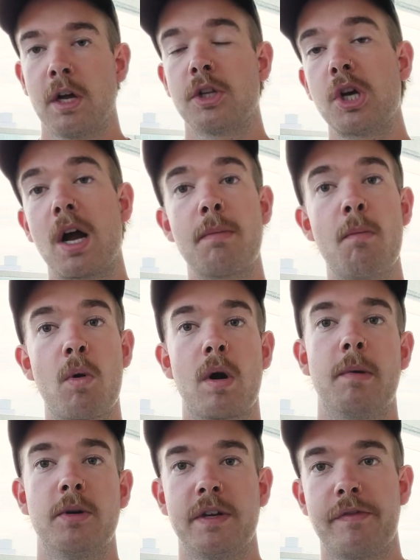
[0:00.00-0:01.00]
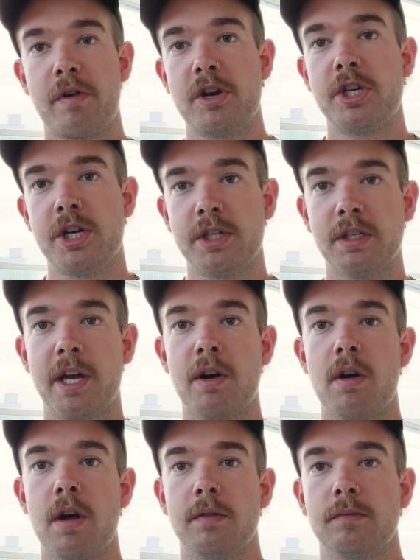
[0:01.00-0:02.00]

I'll talk more about differentiation later on.